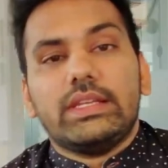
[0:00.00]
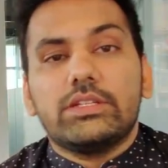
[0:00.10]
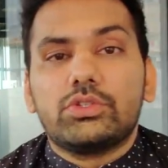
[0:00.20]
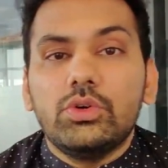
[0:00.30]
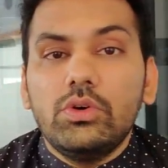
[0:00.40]

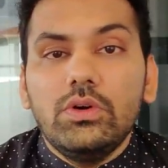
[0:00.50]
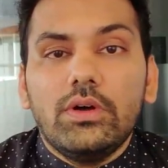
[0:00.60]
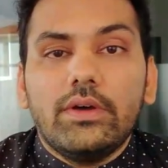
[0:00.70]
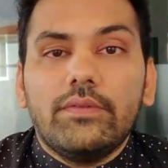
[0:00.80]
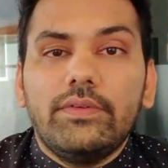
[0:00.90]
So
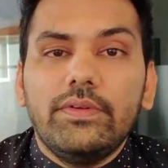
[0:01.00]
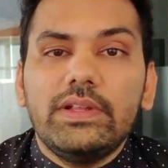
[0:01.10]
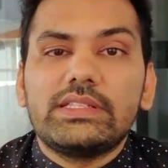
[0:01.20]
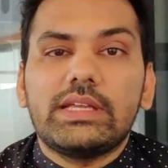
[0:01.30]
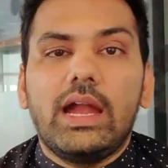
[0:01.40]
we
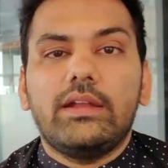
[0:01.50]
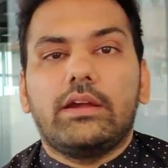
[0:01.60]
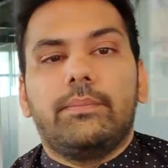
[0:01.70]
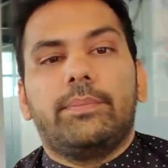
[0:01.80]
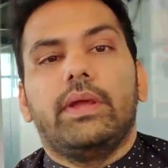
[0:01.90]
will start
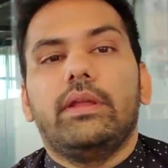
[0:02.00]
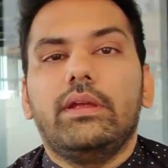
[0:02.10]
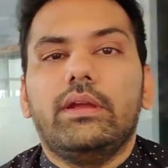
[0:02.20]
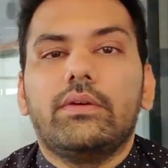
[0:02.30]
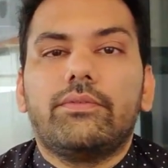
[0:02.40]

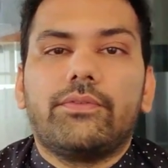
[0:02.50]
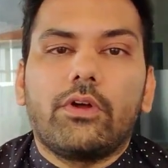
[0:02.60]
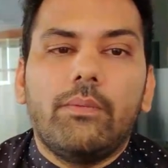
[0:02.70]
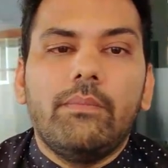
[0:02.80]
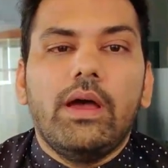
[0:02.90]
comparing
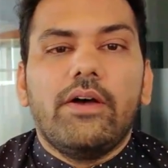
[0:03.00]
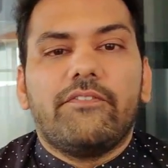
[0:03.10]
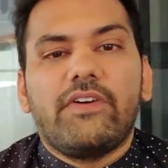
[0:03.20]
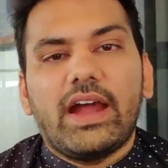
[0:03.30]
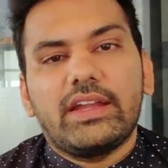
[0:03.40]
from
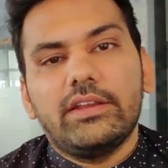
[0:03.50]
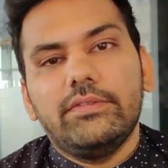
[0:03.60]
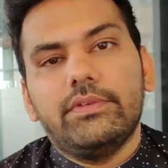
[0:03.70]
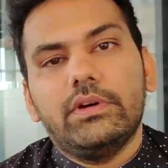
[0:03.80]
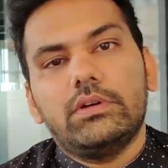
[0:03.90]
factory
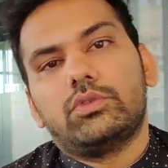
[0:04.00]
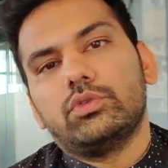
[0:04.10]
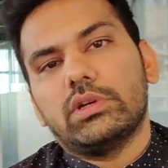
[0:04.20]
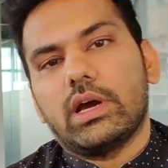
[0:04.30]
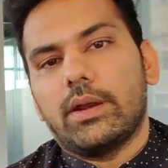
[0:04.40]
work to
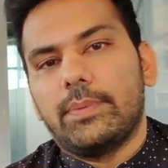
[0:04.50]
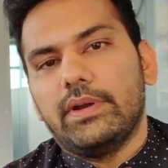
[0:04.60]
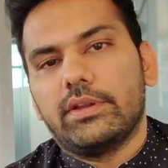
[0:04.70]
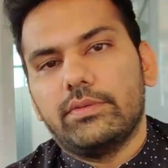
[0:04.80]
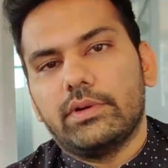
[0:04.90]
the
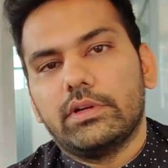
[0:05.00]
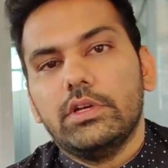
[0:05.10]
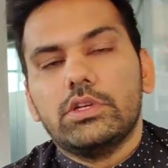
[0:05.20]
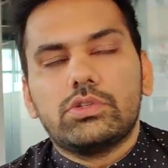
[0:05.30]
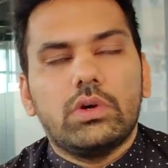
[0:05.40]
carpentry work.
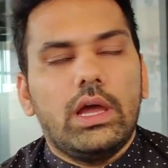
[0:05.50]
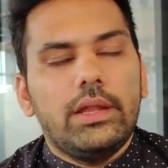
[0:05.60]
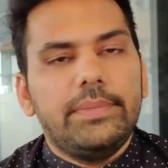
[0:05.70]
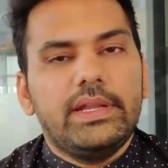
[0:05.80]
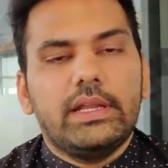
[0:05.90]
So
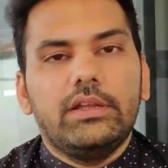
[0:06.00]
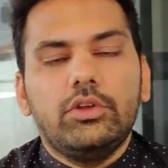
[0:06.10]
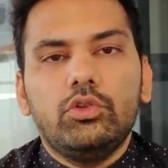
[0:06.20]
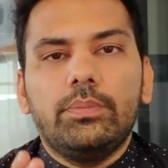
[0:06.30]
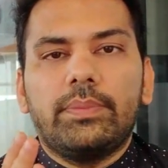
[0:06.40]
I'll be telling
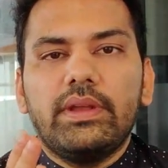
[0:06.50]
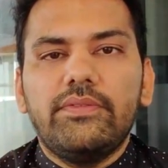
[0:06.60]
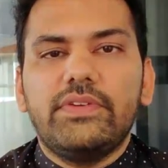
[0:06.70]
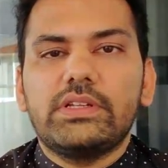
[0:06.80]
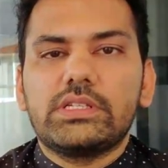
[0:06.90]
you the
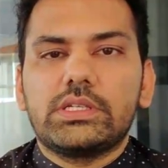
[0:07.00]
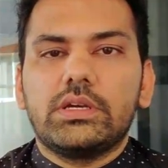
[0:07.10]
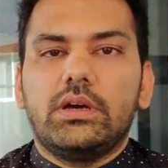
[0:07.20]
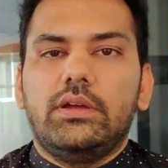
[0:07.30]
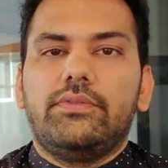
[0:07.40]
benefits
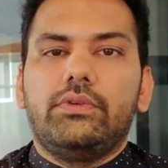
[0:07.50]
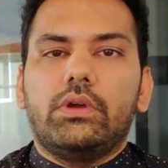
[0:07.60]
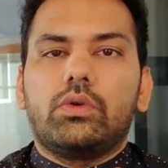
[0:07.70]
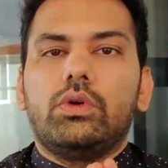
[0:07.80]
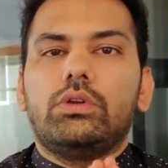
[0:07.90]
if you
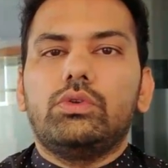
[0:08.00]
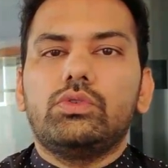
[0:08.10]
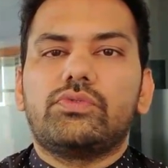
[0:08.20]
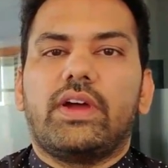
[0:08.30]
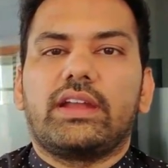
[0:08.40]
are going to
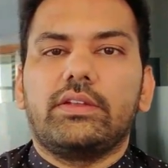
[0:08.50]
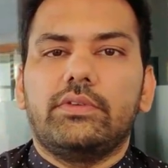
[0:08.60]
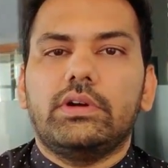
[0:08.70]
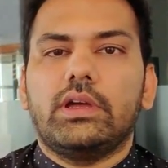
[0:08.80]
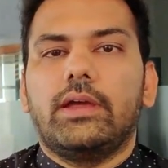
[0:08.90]
use factory
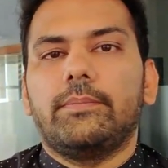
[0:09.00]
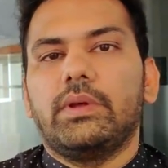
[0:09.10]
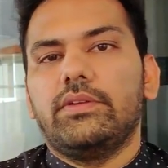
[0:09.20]
work and